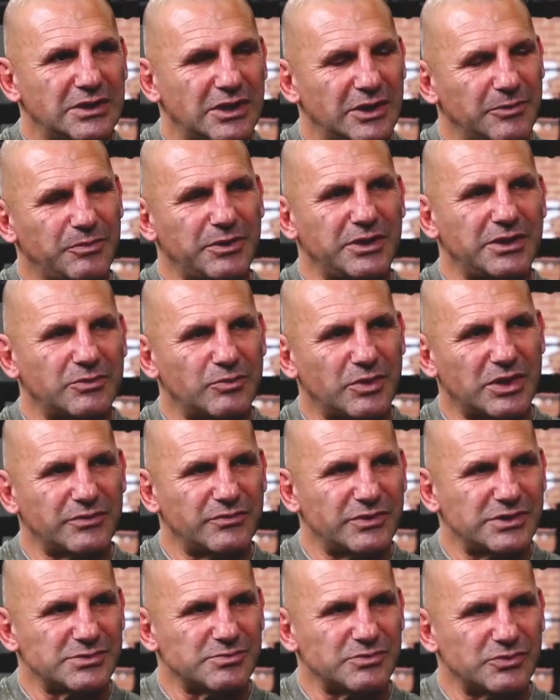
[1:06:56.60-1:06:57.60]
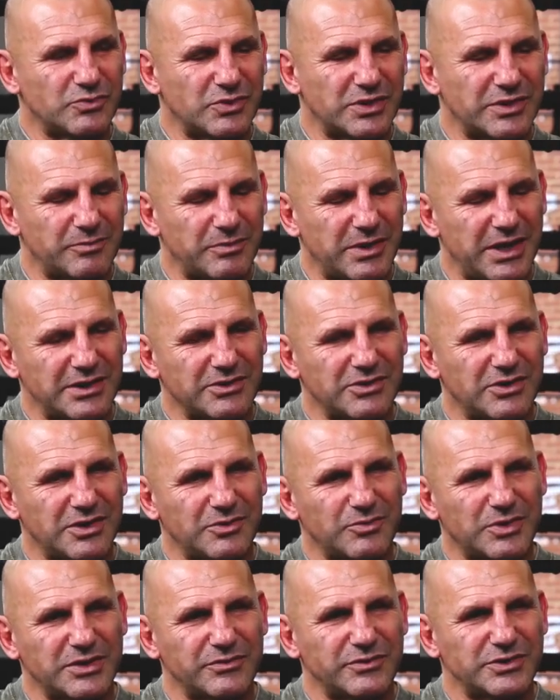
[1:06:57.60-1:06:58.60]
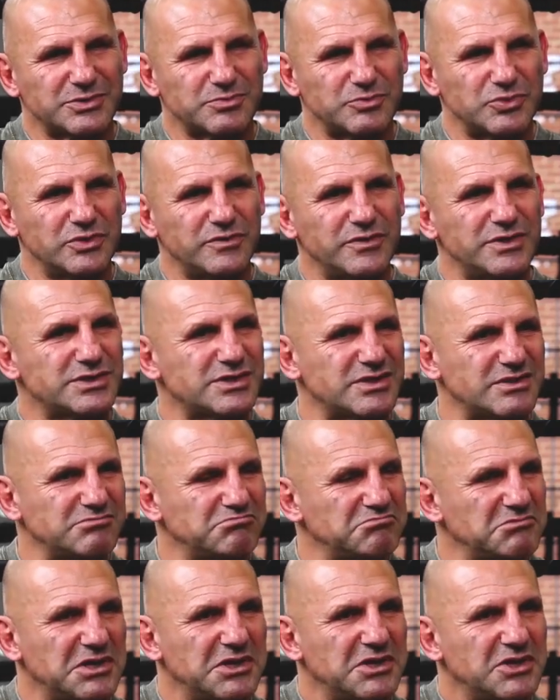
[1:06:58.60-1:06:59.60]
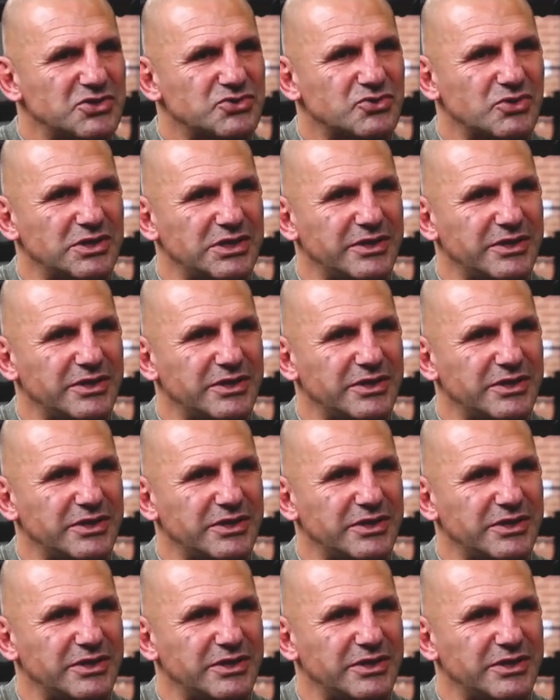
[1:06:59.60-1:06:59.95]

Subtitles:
I appeared on one of Bad Guy in one of his movies, and sort of